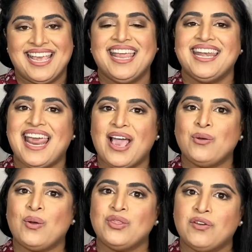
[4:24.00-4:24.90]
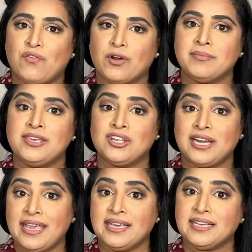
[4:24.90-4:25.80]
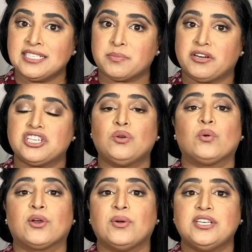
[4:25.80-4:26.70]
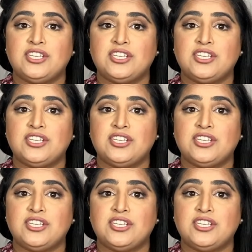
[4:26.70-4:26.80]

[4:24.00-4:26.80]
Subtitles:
Now, the formulaic expression we're going